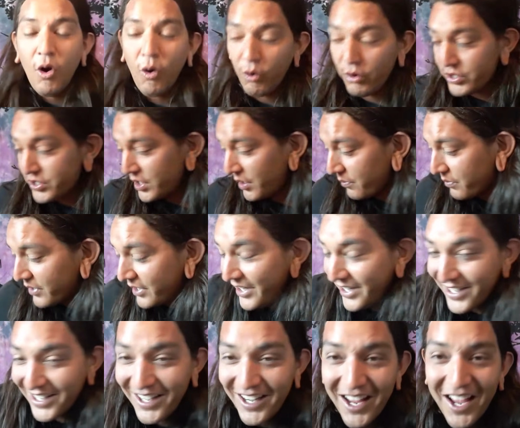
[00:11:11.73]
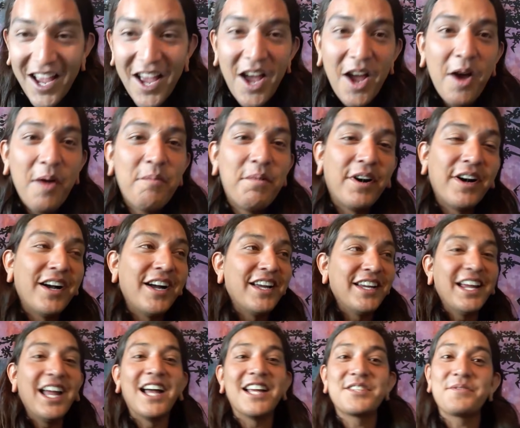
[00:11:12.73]
or something. But
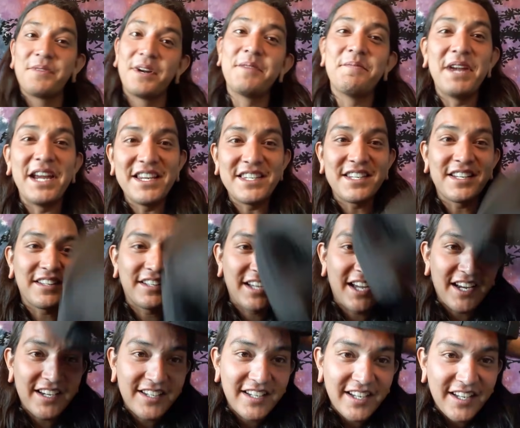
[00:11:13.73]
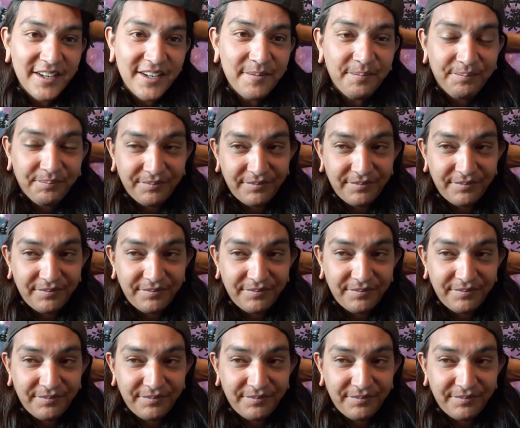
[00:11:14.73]
yeah, that's what basically I did.